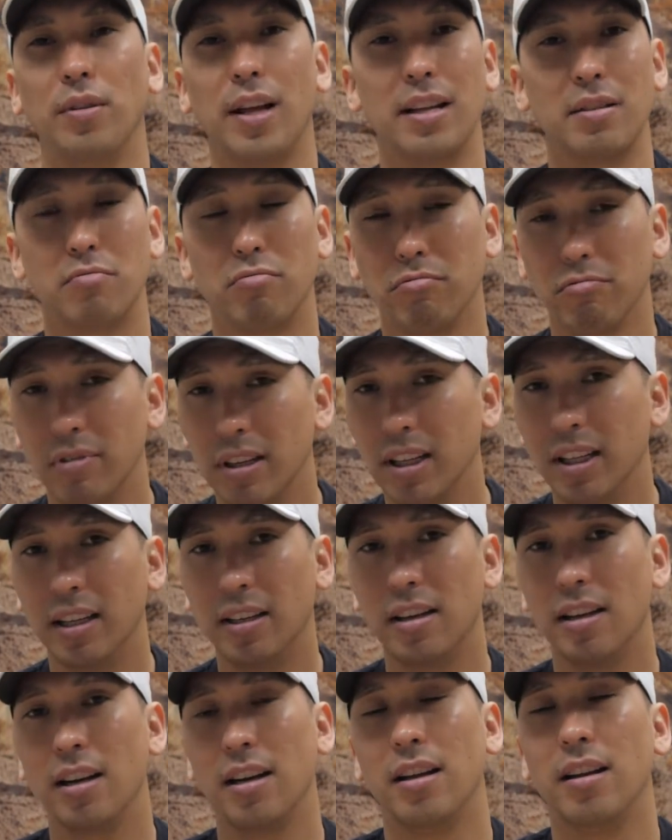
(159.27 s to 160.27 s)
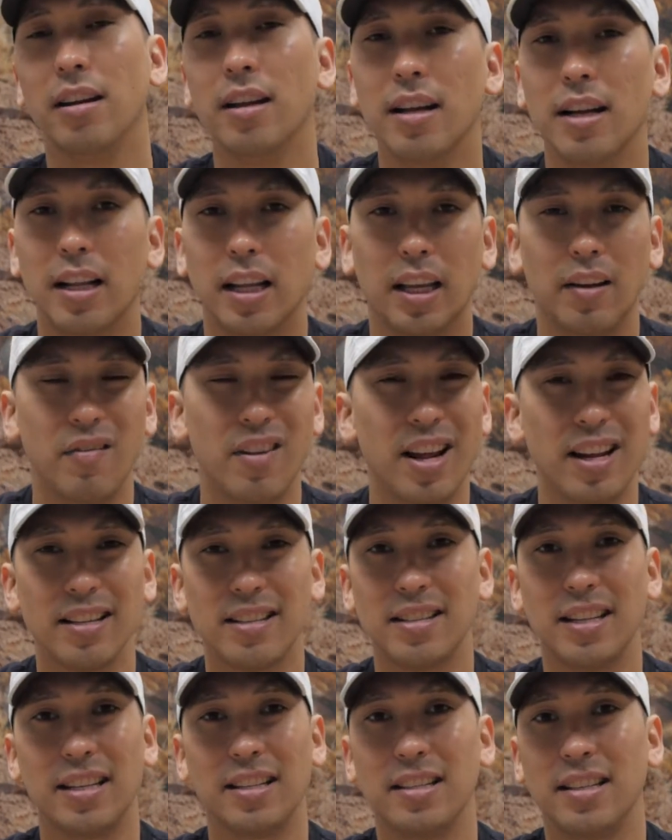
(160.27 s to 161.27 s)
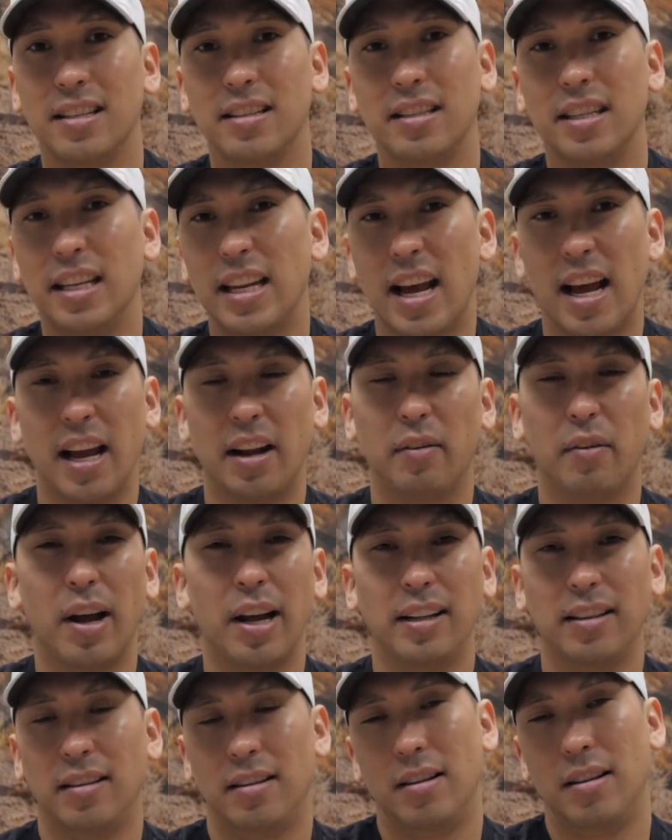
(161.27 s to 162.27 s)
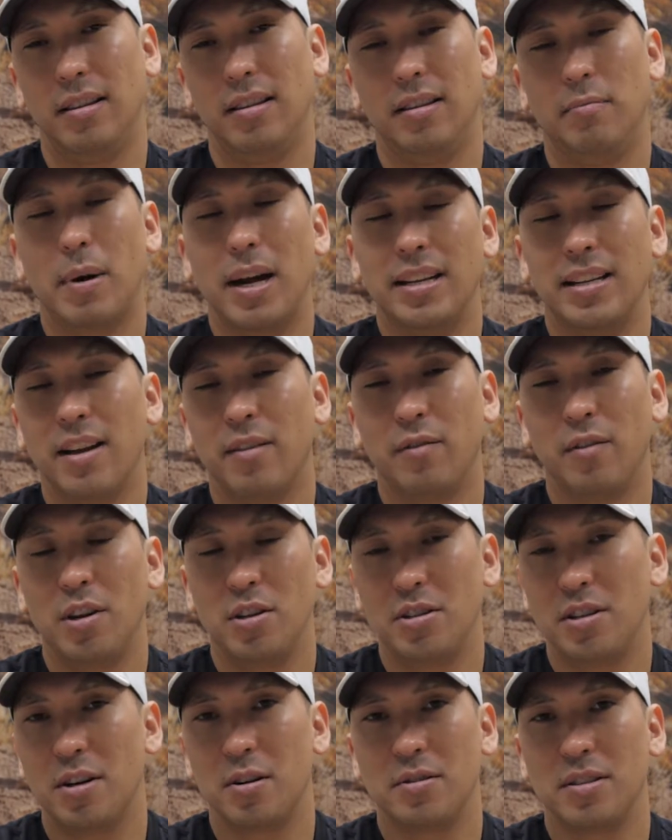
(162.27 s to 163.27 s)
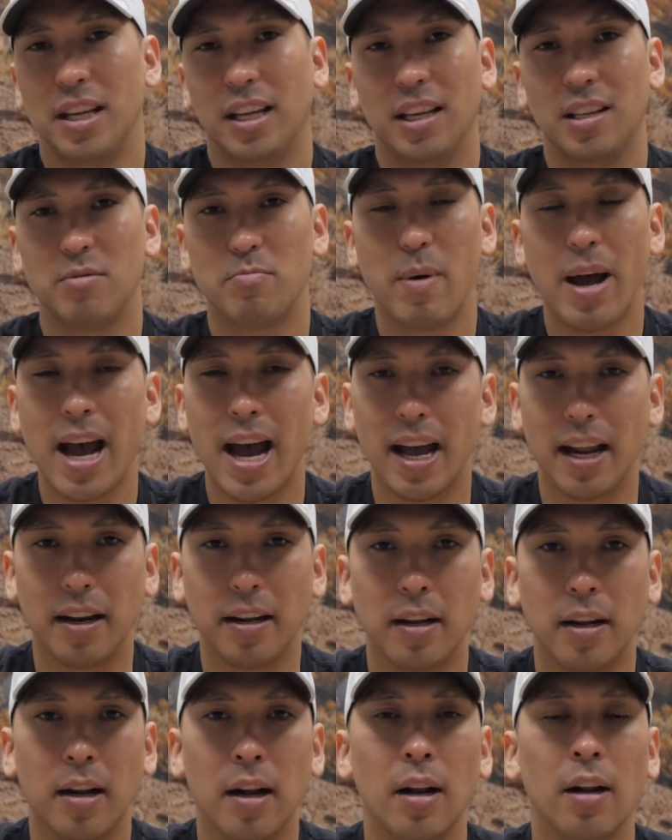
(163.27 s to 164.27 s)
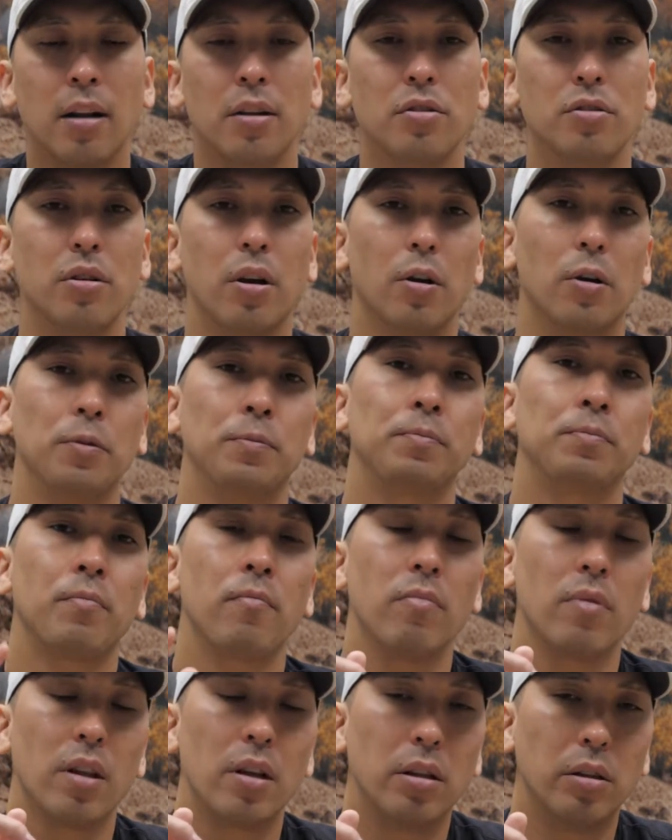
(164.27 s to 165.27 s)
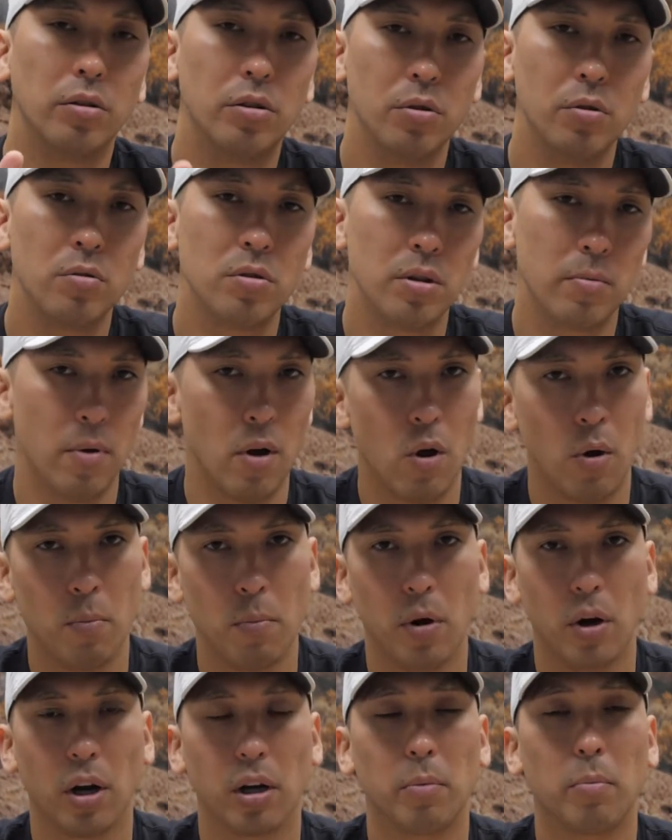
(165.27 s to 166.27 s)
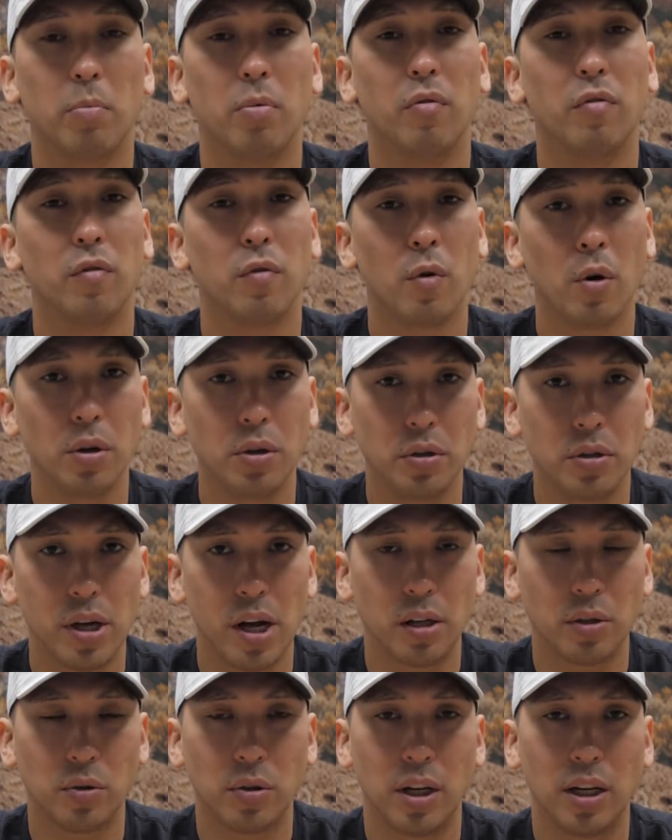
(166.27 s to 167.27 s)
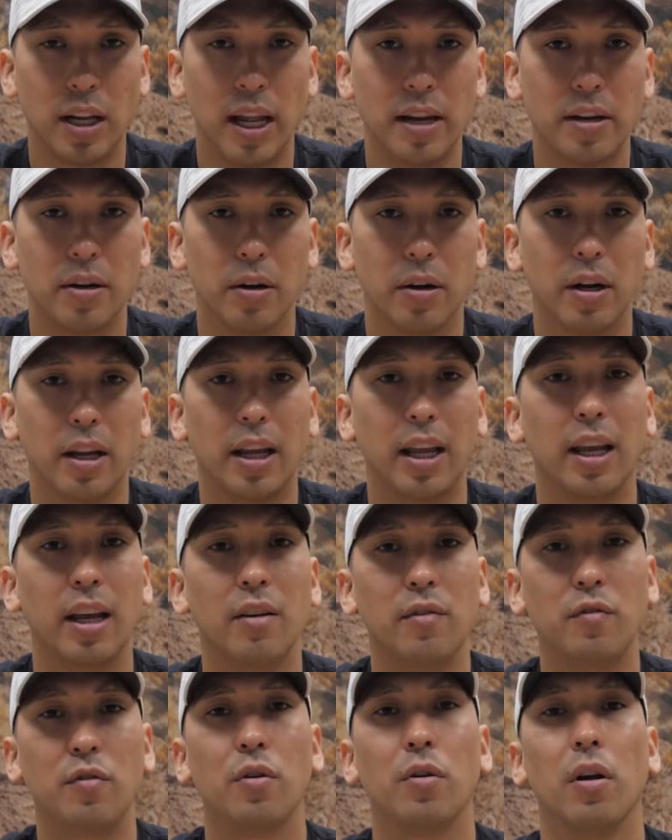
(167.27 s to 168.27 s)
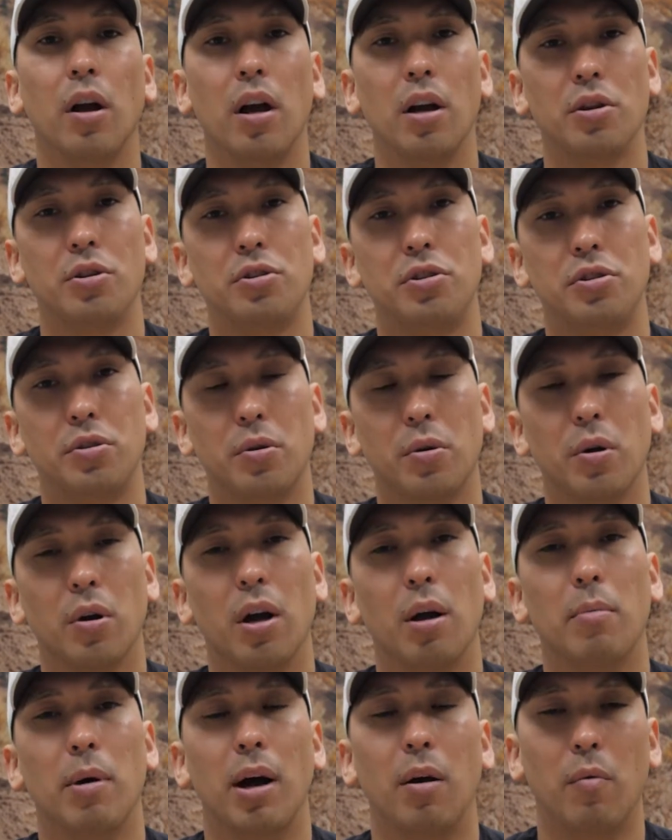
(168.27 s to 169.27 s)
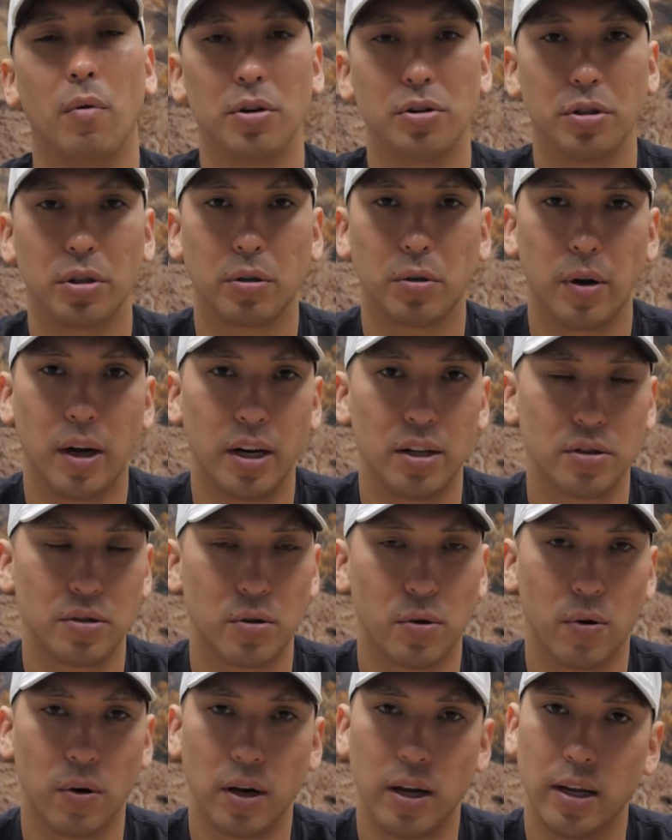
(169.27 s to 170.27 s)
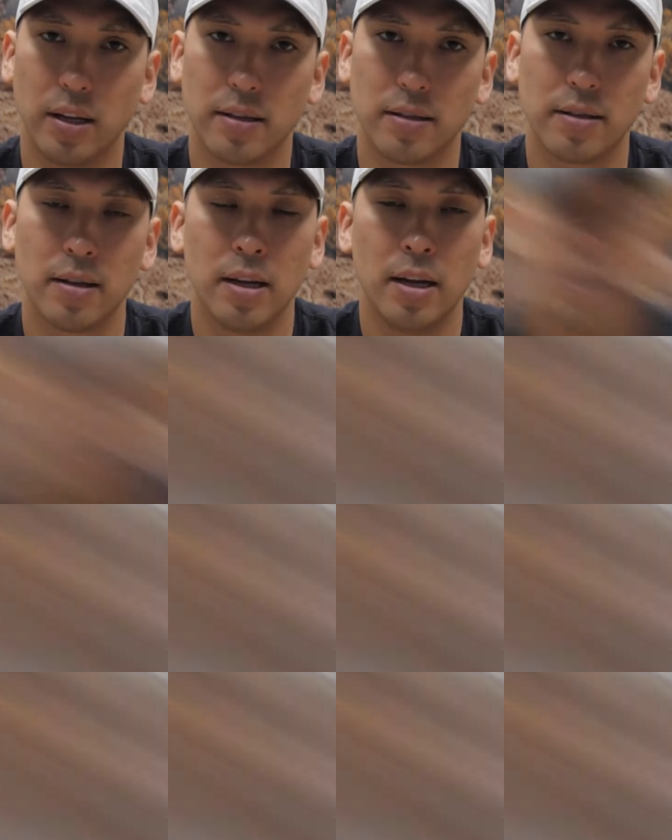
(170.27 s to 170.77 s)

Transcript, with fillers: That's really good. Even at a 669, right? By definition, they're saying it's bad. So do some homework before you talk to a lender if you're unsure about what your credit score is.